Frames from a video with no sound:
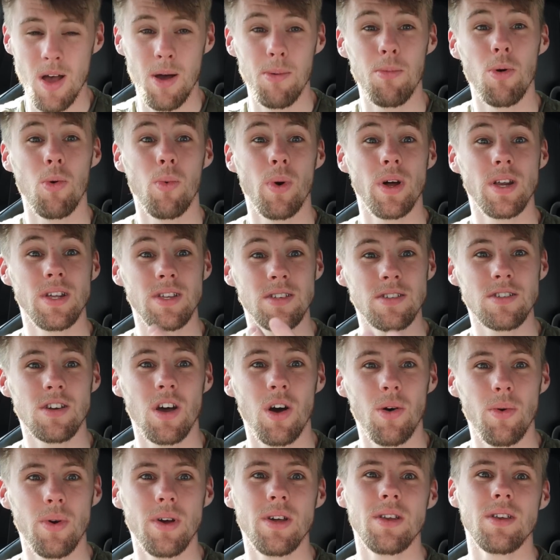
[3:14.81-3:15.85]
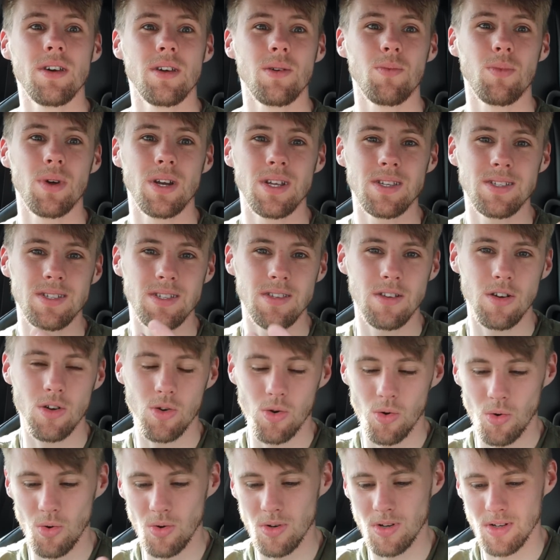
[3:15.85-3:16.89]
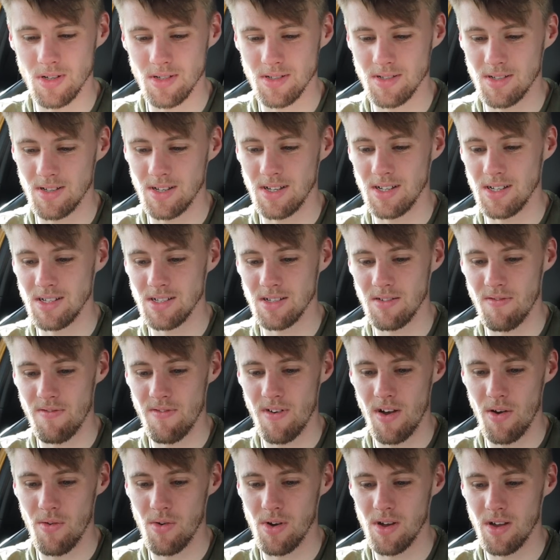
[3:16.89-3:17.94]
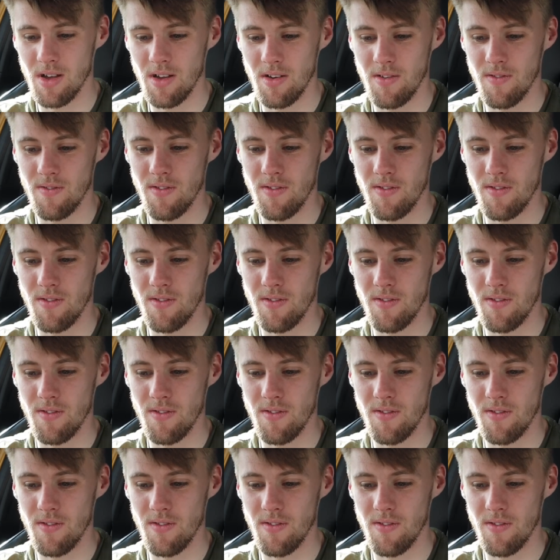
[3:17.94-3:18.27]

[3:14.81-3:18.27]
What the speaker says: But when it's going and when it's in the corners, it is a very